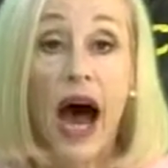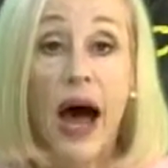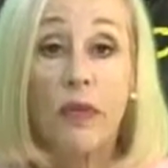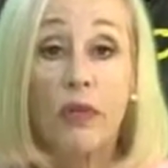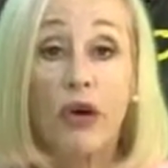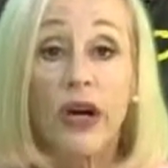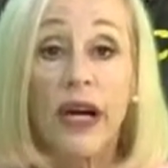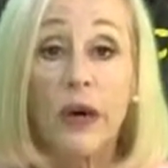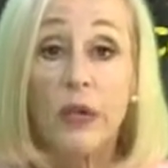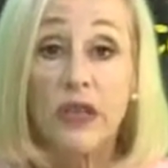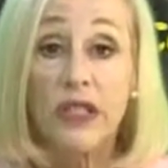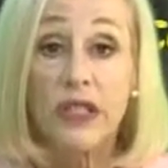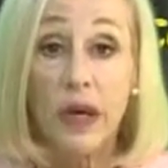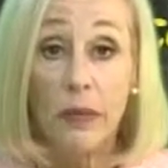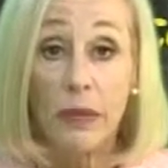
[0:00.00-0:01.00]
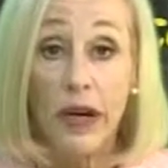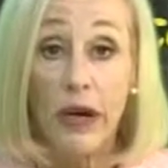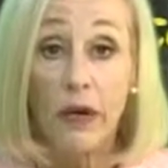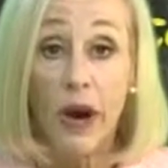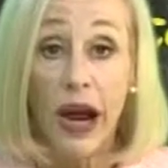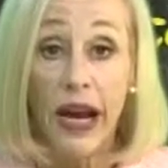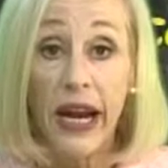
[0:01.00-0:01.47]
I'm working with
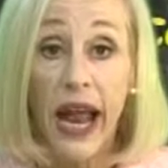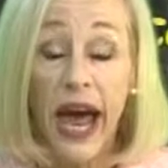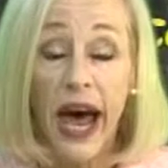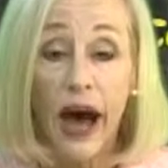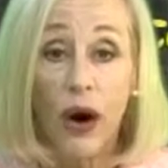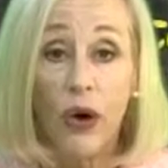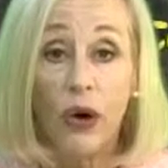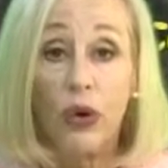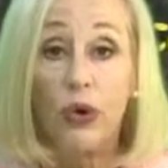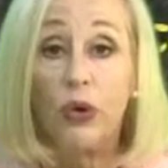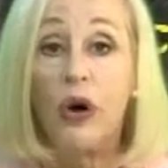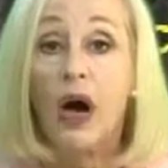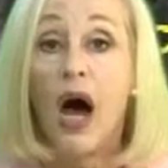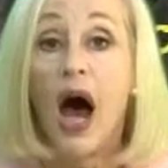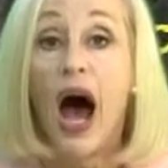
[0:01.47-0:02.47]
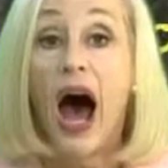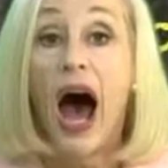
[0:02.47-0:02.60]
somebody right now who